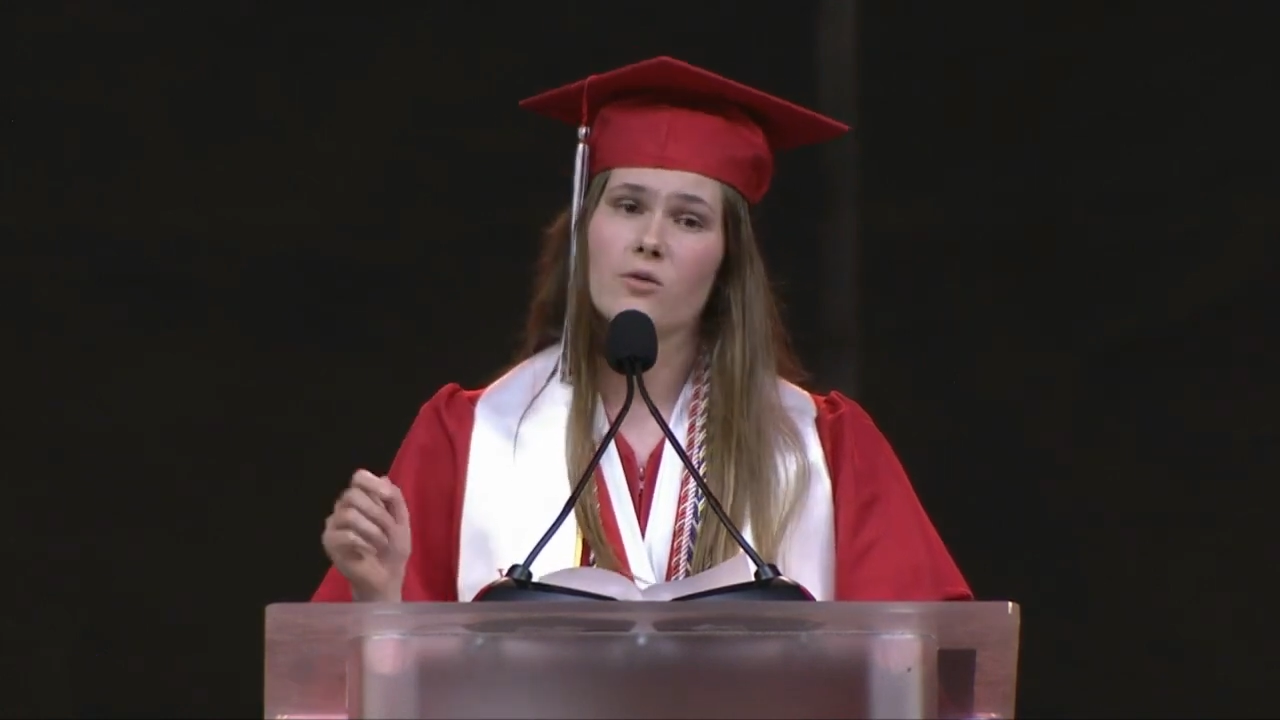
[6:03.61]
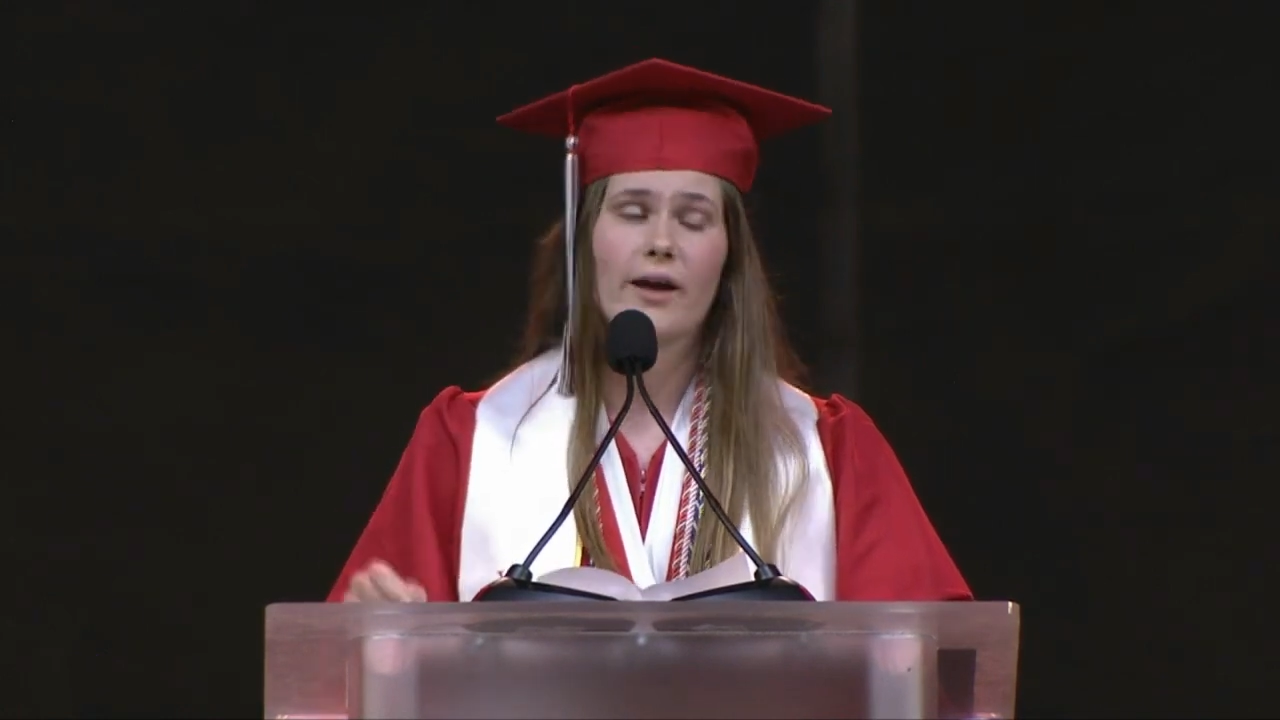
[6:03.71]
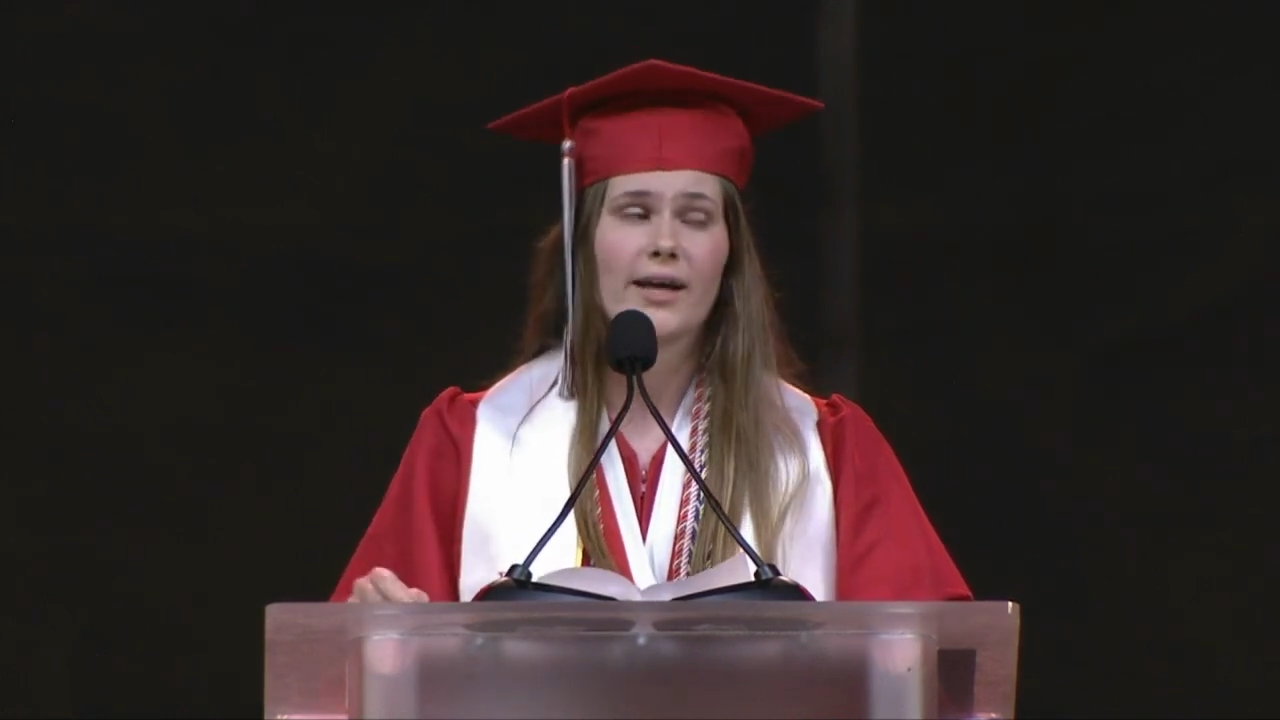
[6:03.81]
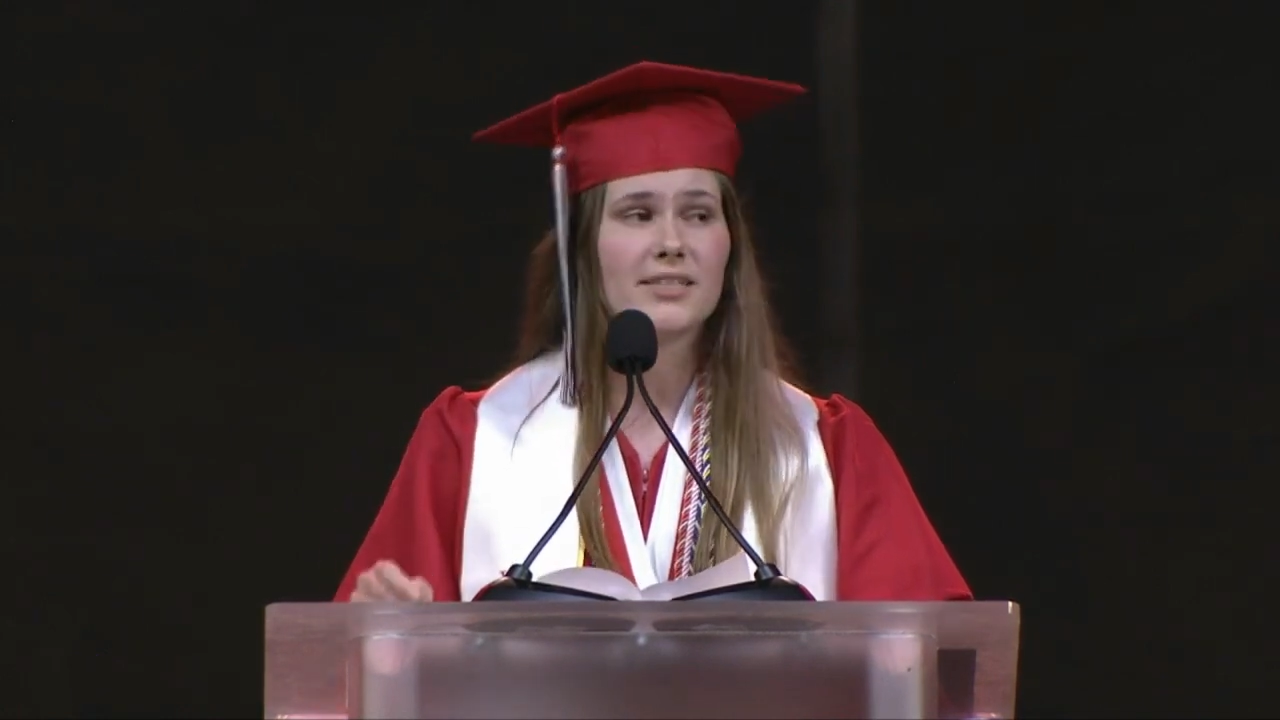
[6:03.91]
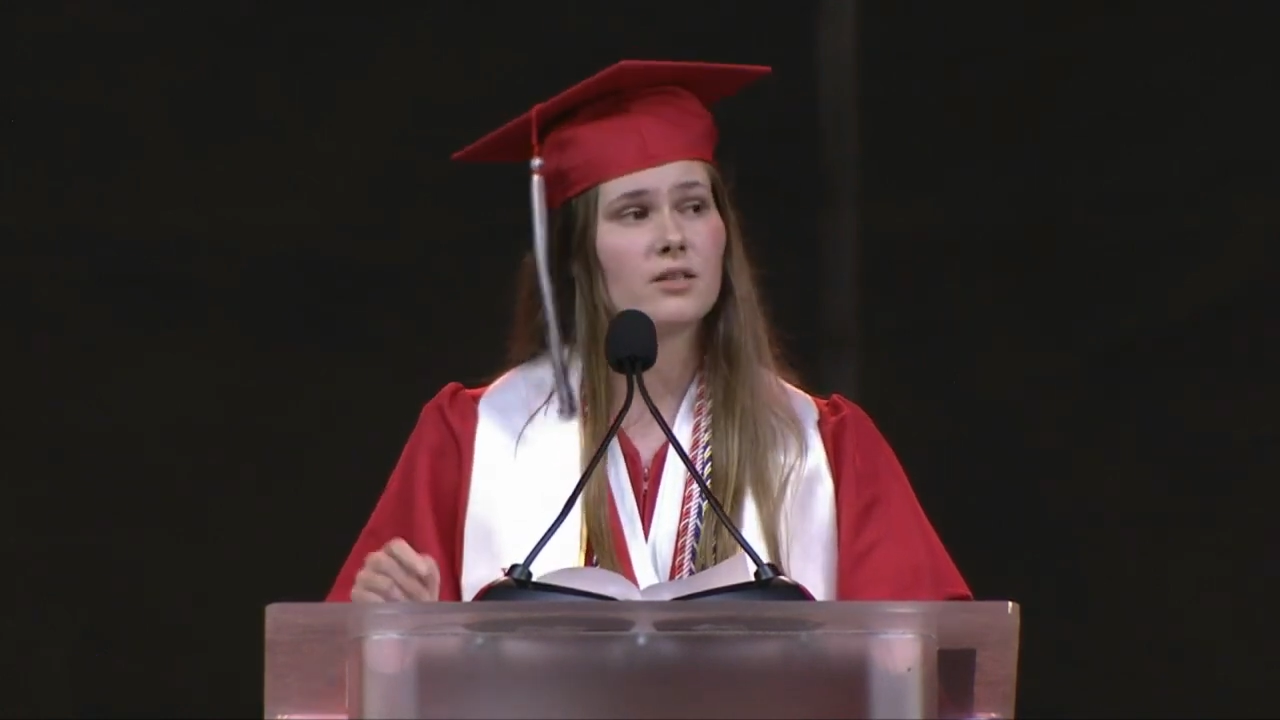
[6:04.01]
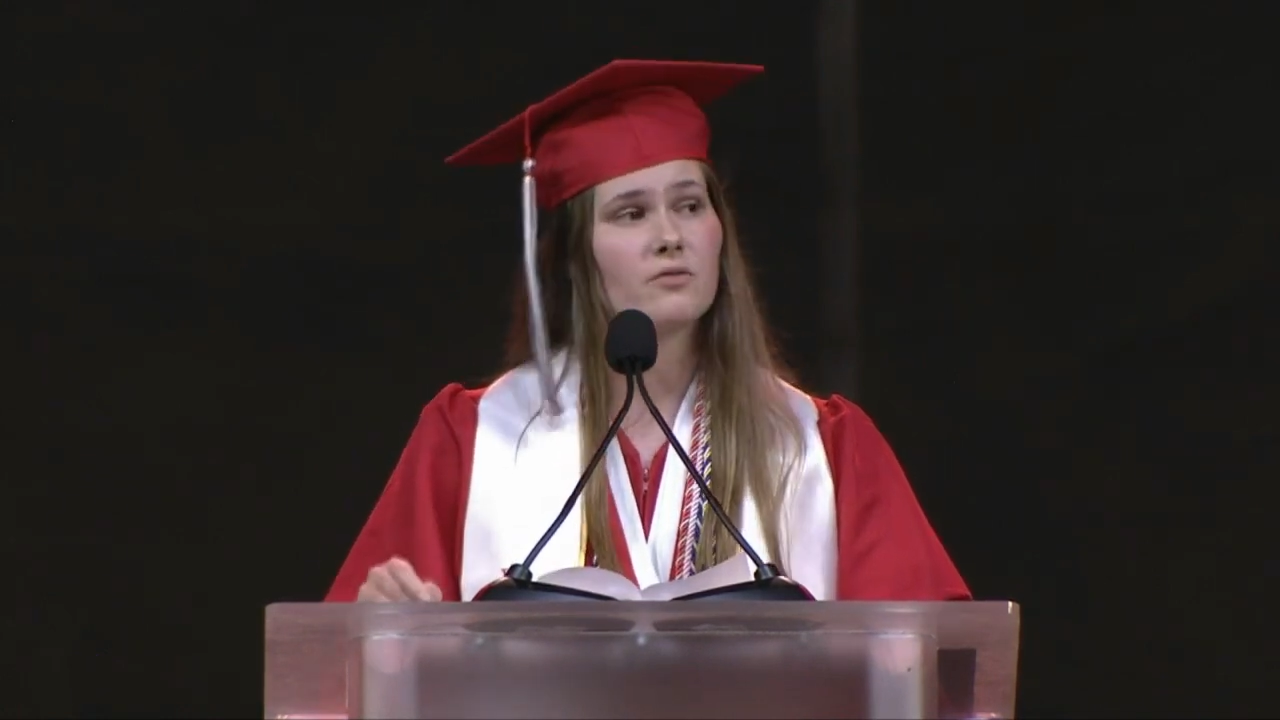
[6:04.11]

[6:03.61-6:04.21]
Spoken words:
the rest